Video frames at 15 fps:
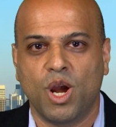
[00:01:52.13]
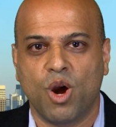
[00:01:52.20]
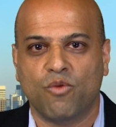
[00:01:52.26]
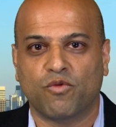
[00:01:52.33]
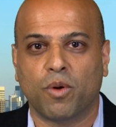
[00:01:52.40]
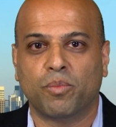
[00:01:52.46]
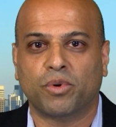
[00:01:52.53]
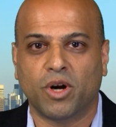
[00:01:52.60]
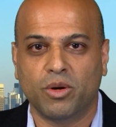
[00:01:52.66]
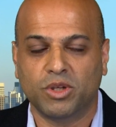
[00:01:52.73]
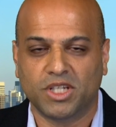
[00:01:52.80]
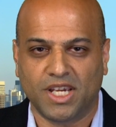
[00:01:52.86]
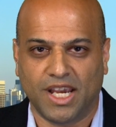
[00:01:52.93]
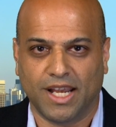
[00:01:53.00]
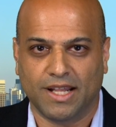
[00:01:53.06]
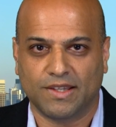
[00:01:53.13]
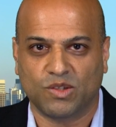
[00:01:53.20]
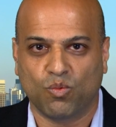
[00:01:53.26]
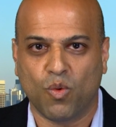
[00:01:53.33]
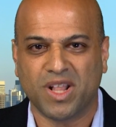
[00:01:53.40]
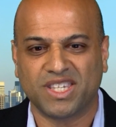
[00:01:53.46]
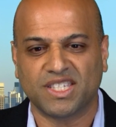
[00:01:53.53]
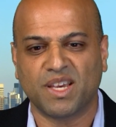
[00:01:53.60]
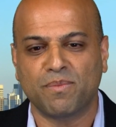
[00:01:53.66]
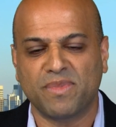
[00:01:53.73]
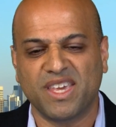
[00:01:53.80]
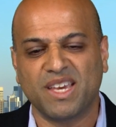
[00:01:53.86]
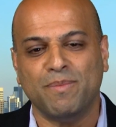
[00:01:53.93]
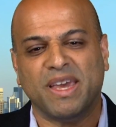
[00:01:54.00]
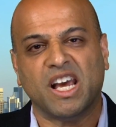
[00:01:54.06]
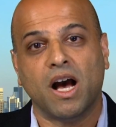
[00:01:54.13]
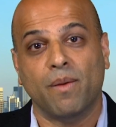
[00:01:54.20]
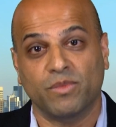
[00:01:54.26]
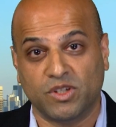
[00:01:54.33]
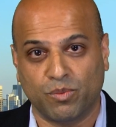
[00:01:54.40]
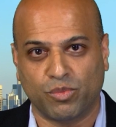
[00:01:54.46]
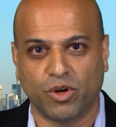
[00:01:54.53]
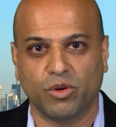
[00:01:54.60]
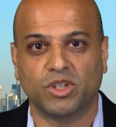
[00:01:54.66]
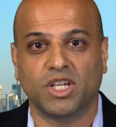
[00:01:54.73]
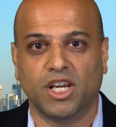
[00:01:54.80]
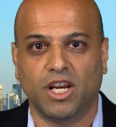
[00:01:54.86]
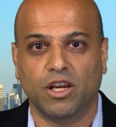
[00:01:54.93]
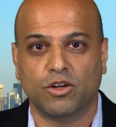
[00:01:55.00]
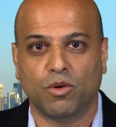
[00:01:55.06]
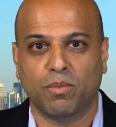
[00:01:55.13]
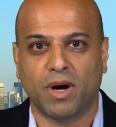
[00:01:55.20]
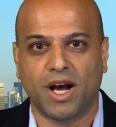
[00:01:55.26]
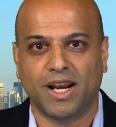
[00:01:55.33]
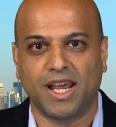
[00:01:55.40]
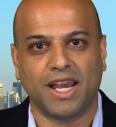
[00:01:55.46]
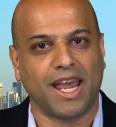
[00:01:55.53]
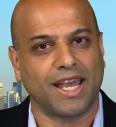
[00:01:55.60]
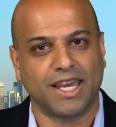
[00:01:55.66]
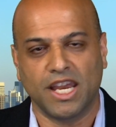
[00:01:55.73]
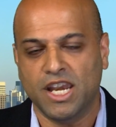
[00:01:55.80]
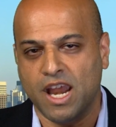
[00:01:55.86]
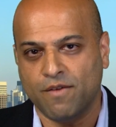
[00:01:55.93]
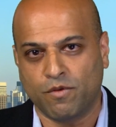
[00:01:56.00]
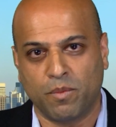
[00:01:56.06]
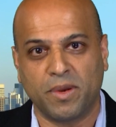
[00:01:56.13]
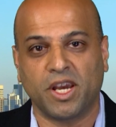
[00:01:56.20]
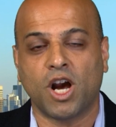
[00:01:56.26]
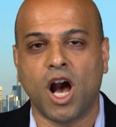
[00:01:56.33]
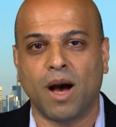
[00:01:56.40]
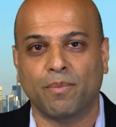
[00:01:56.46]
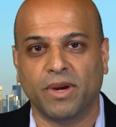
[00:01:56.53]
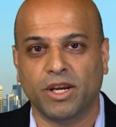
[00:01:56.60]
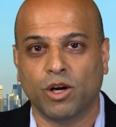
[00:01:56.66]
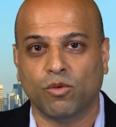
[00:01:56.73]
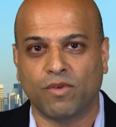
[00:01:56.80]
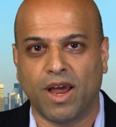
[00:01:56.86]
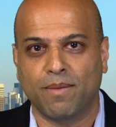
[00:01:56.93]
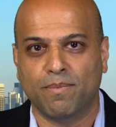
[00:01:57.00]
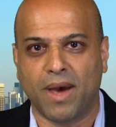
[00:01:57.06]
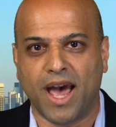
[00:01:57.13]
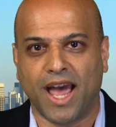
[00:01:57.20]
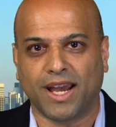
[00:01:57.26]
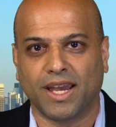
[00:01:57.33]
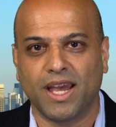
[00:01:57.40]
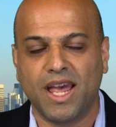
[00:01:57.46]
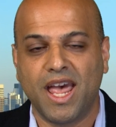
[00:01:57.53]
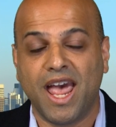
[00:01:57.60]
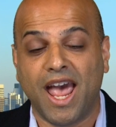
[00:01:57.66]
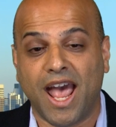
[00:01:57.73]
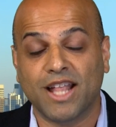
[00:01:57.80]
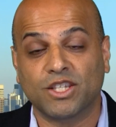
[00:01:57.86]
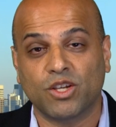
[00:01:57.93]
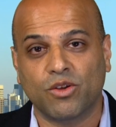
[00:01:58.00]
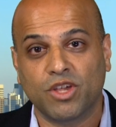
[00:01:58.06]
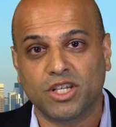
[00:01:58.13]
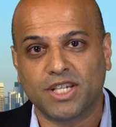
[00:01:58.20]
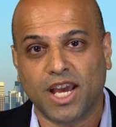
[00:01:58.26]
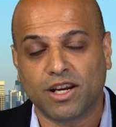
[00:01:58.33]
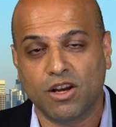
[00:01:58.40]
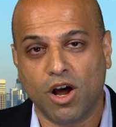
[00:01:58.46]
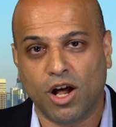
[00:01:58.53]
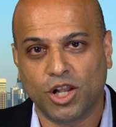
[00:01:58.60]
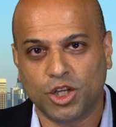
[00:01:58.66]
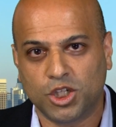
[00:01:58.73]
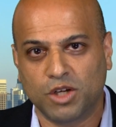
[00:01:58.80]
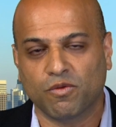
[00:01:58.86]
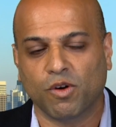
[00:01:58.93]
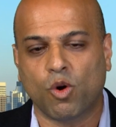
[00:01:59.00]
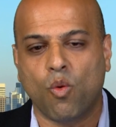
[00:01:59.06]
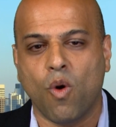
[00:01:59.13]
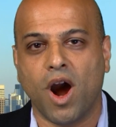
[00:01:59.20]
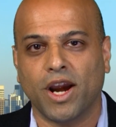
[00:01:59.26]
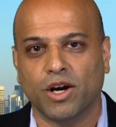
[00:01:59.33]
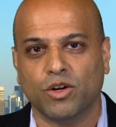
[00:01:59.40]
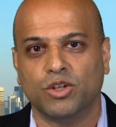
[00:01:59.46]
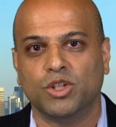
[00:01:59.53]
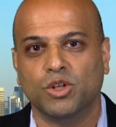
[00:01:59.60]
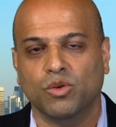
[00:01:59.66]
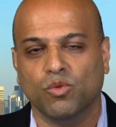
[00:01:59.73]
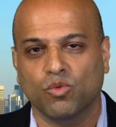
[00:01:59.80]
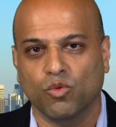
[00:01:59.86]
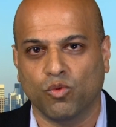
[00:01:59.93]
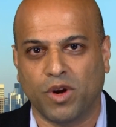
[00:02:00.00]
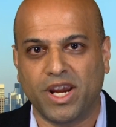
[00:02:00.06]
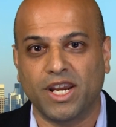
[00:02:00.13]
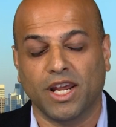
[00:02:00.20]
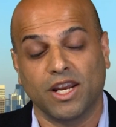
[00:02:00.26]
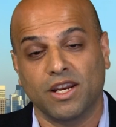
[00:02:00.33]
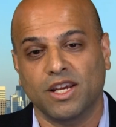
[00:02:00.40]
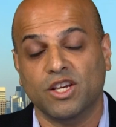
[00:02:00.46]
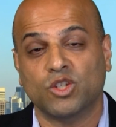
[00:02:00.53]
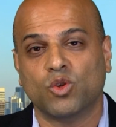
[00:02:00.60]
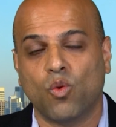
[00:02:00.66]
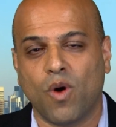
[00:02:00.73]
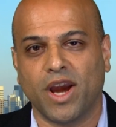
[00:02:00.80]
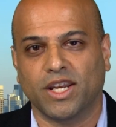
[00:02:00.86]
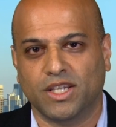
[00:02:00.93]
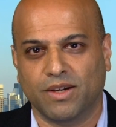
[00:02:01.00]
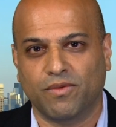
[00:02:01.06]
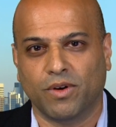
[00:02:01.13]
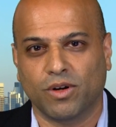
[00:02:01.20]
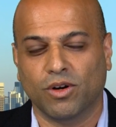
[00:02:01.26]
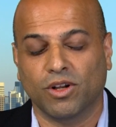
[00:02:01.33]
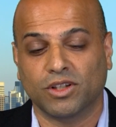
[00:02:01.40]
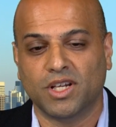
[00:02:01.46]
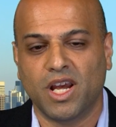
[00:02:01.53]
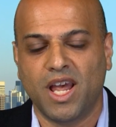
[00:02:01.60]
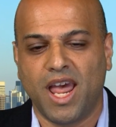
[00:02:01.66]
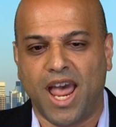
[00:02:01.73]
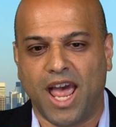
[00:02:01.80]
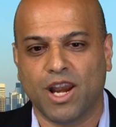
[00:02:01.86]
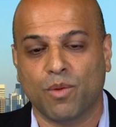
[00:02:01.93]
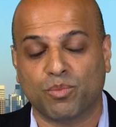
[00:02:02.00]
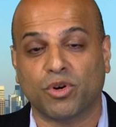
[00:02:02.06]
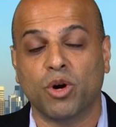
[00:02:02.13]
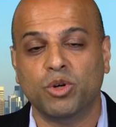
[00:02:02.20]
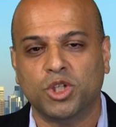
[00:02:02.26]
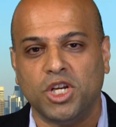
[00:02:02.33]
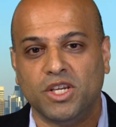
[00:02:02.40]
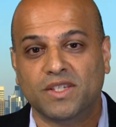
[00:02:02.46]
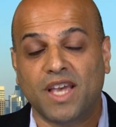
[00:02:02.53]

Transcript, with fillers: For proteins, once something becomes a protein in your body, it can never be copied or read back. And so the technology required to read it is quite difficult, and approaches